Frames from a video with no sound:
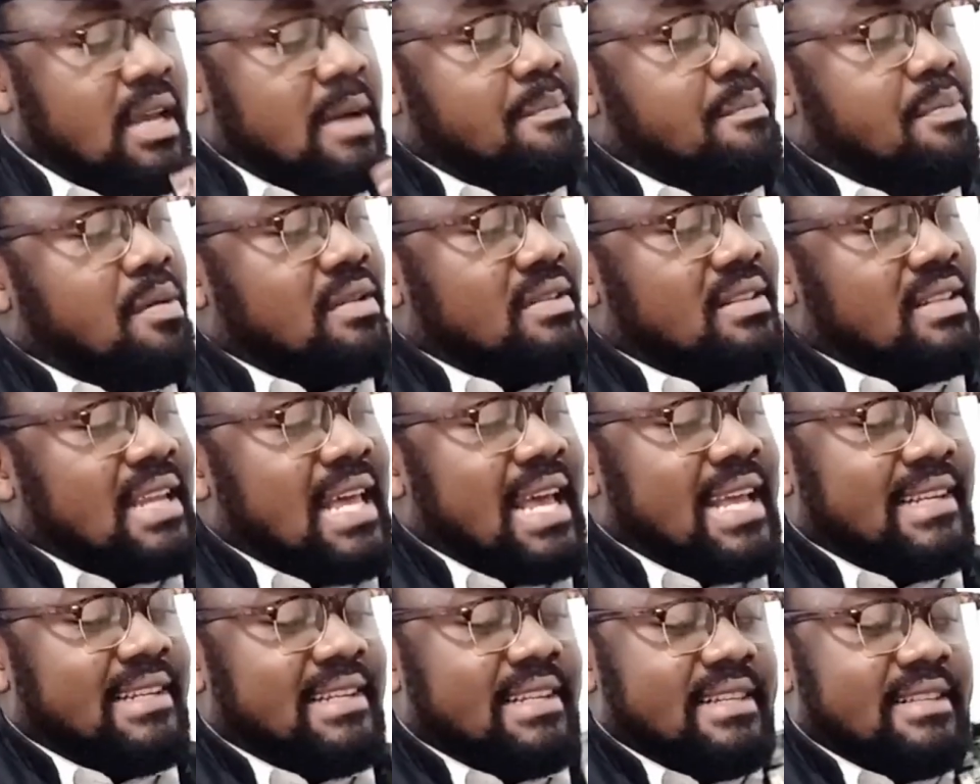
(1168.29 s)
a port
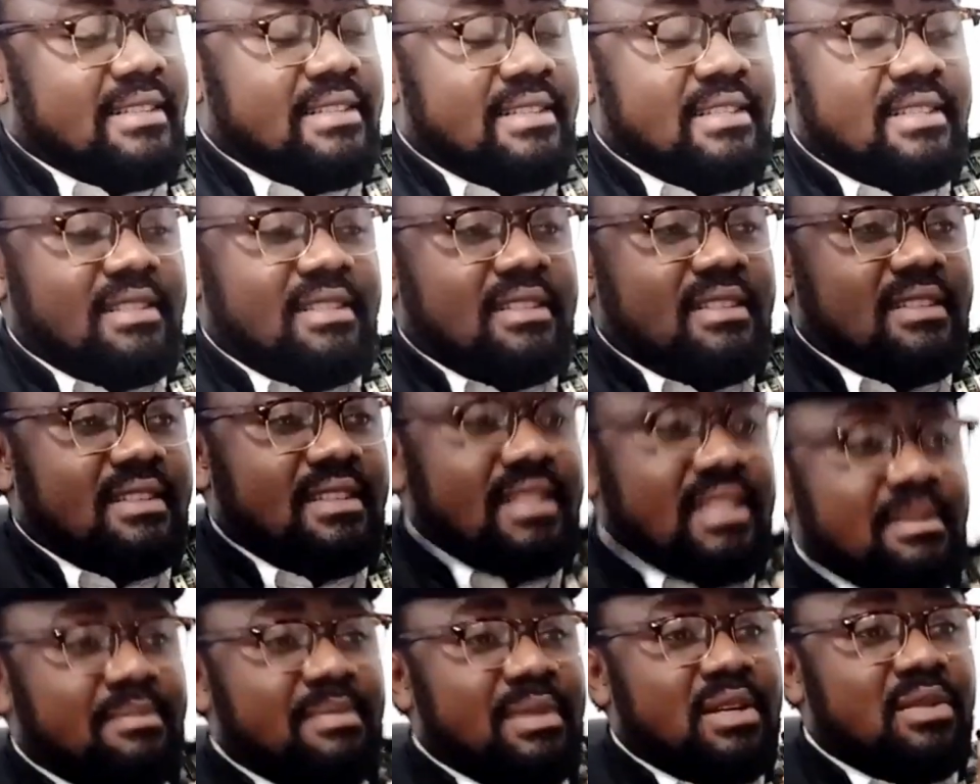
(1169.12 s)
like this
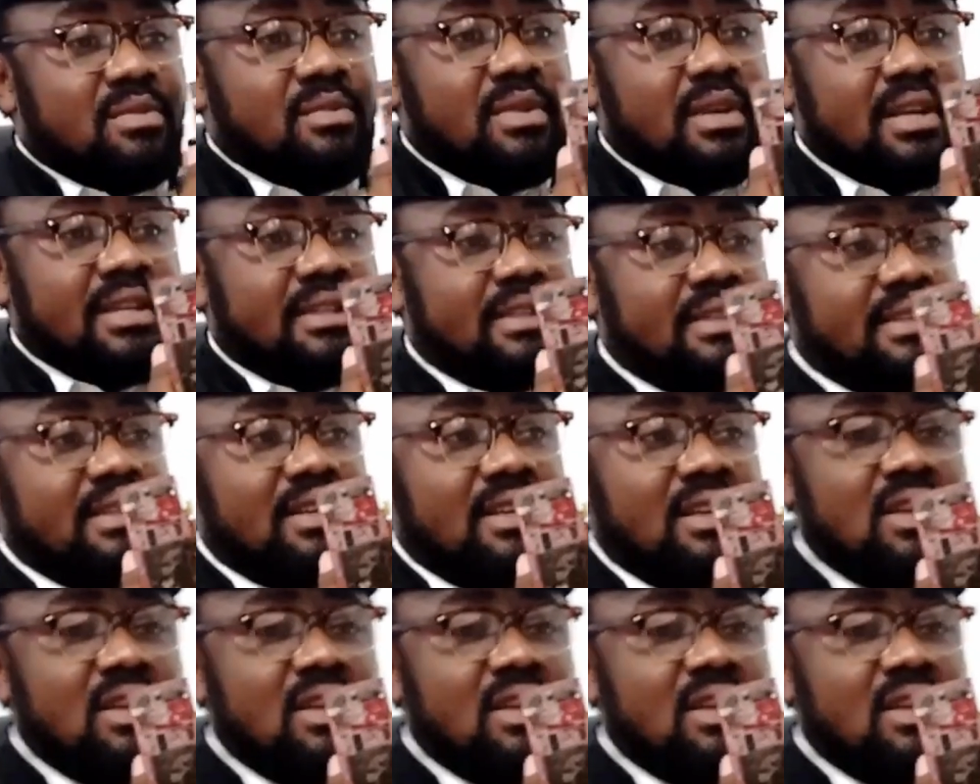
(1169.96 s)
big one,